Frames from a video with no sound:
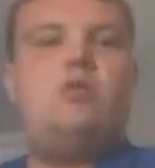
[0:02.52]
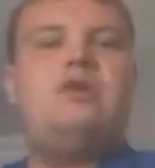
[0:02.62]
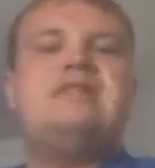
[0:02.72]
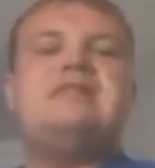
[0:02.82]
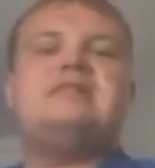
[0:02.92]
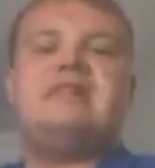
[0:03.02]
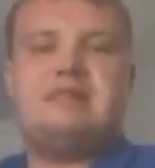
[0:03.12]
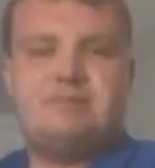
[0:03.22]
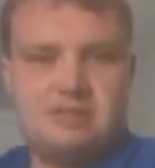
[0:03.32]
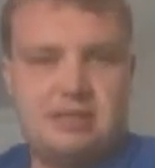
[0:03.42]
What is
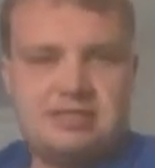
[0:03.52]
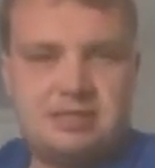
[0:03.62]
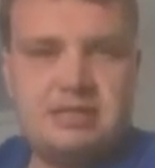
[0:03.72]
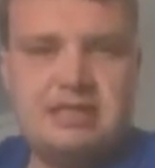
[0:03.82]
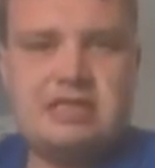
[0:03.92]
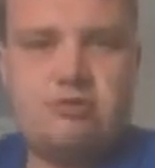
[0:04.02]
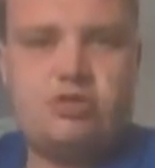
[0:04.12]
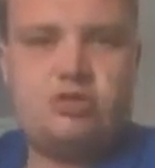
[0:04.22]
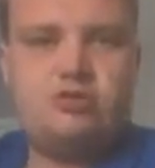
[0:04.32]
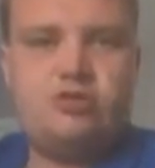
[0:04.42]
happening, lads and ladies? How
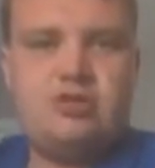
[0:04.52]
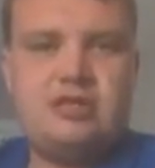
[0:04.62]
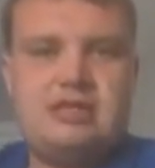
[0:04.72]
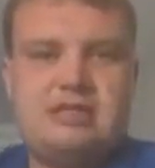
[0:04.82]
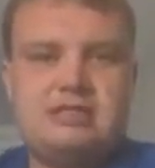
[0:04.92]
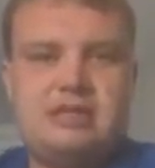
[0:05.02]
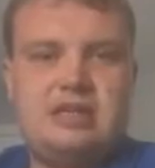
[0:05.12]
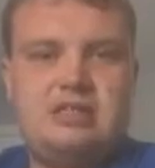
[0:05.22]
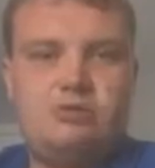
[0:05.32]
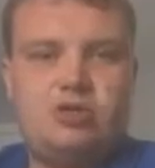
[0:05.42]
is all doing? It is
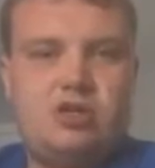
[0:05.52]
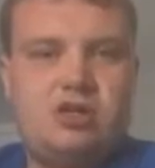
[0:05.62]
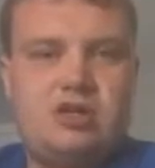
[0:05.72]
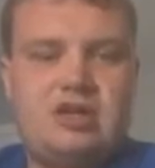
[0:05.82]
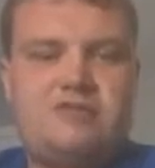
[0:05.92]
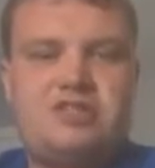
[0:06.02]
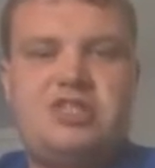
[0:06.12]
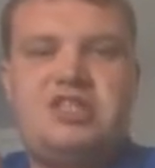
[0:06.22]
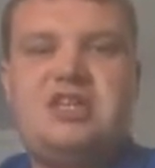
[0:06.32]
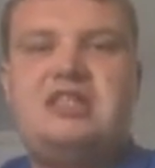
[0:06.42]

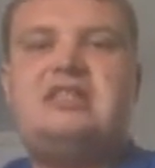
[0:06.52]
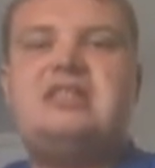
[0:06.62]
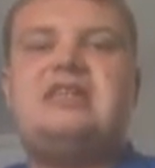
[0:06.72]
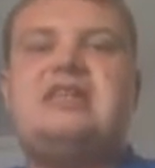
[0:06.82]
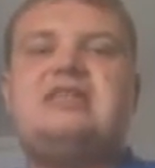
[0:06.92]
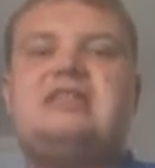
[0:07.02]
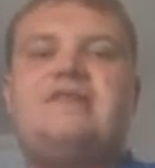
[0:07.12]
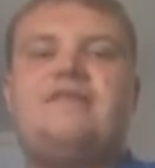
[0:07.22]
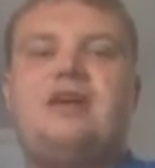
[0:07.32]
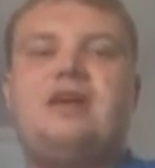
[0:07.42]
KWRFC
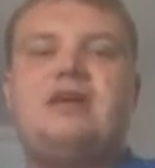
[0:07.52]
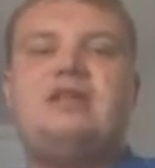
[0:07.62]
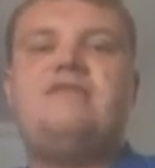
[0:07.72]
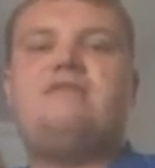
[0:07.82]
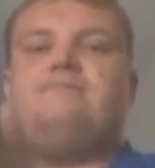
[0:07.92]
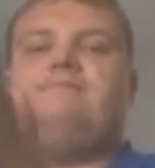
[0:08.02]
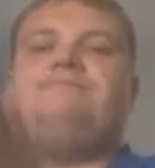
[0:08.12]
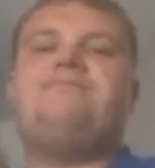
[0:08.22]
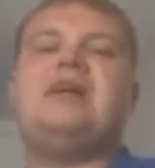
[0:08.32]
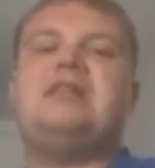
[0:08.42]
1995
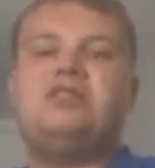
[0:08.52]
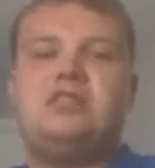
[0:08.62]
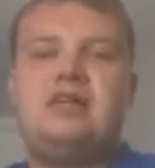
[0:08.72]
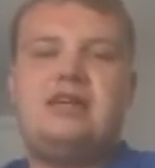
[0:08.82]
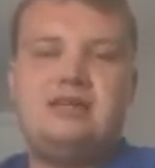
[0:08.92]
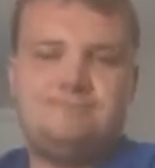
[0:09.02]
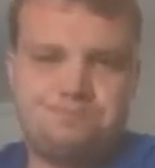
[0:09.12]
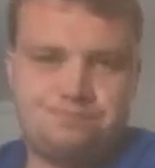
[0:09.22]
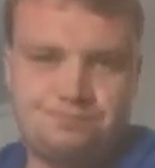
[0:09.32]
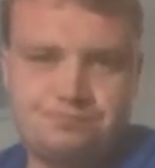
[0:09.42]
and today
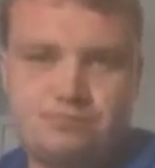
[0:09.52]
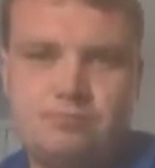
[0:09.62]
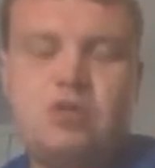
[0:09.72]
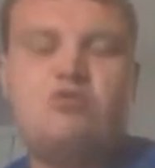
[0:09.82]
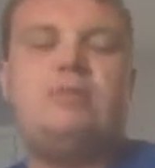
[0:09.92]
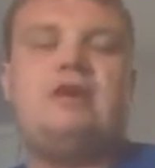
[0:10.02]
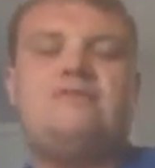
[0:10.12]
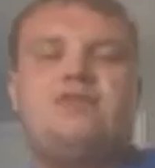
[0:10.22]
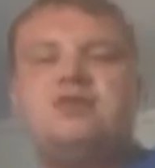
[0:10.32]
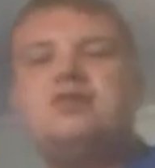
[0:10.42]
we're
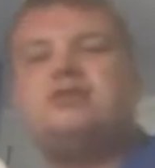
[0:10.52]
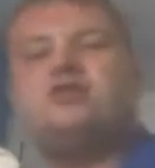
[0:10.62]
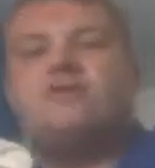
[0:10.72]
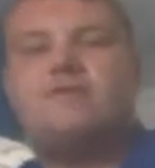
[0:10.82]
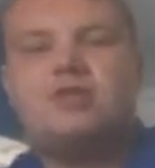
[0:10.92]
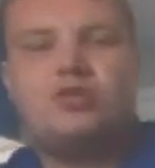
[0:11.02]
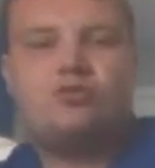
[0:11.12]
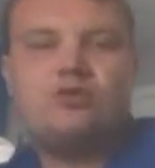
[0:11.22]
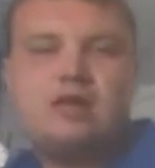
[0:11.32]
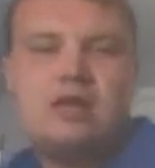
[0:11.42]
back for another new
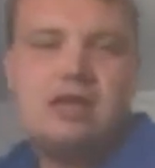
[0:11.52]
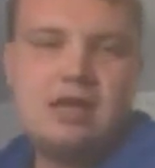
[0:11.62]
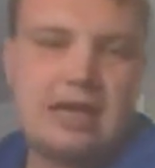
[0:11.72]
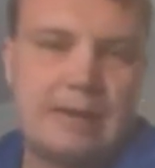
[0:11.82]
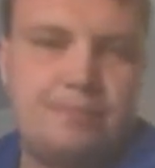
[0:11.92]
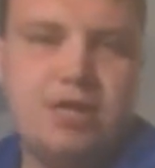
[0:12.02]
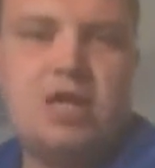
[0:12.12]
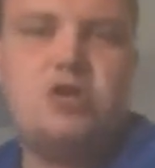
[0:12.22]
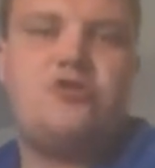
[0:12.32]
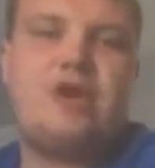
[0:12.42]
video, a
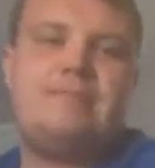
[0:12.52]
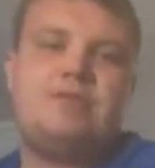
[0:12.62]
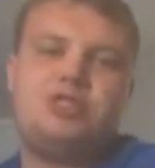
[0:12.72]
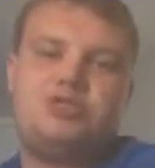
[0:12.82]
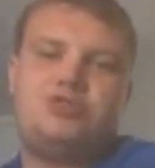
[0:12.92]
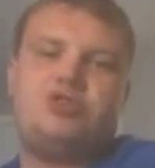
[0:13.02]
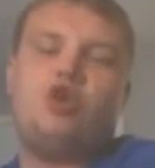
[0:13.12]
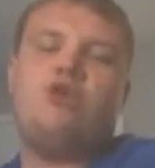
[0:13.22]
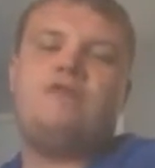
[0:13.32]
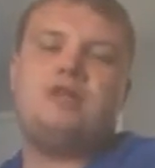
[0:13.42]
brand new episode
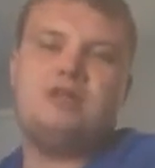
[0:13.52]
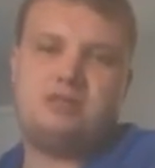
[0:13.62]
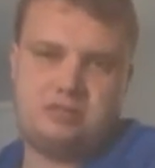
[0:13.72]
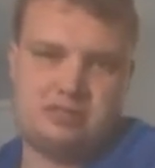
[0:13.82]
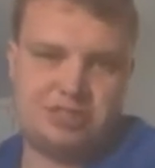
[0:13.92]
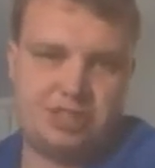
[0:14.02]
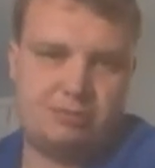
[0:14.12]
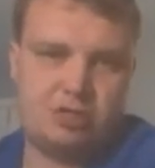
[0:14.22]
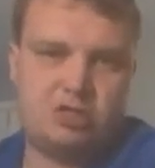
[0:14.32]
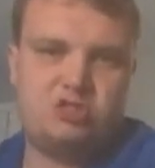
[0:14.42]
of the
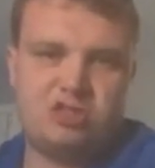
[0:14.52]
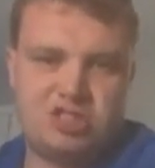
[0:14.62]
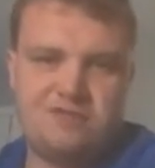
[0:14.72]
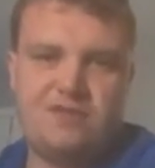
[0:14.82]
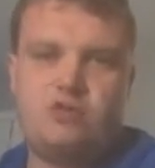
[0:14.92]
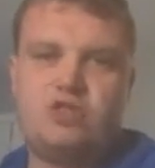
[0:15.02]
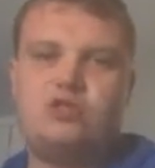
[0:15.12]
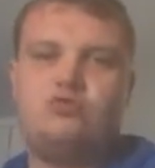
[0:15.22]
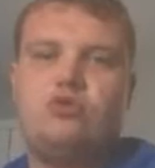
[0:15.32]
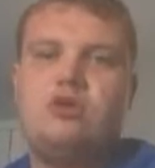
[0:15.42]
summer transfer
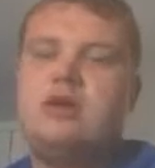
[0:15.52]
window.